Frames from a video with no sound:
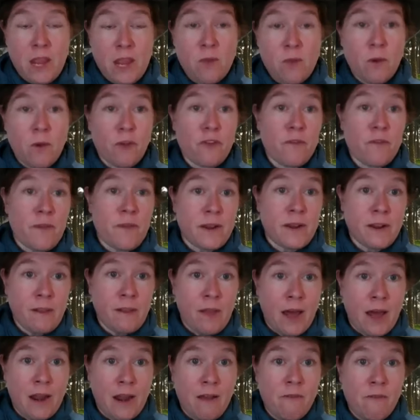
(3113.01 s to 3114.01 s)
You also find a
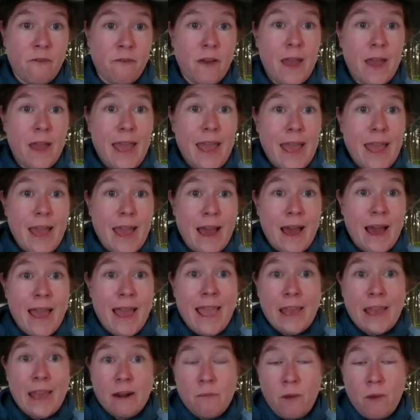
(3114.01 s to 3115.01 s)
lot of uh,
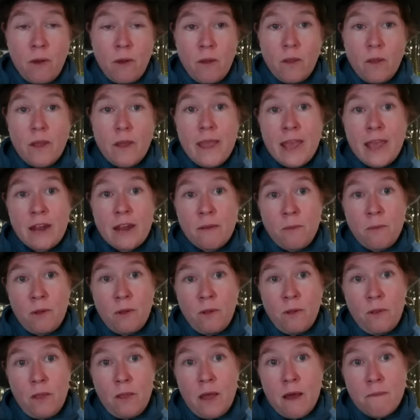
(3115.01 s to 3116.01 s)
animal
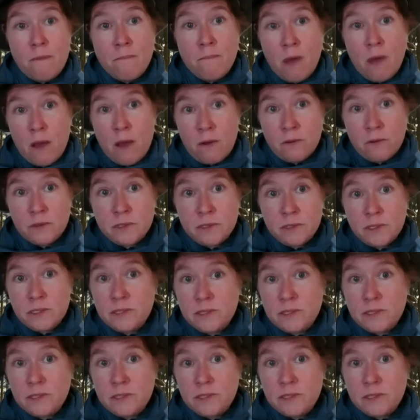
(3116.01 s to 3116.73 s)
animal uh, bones,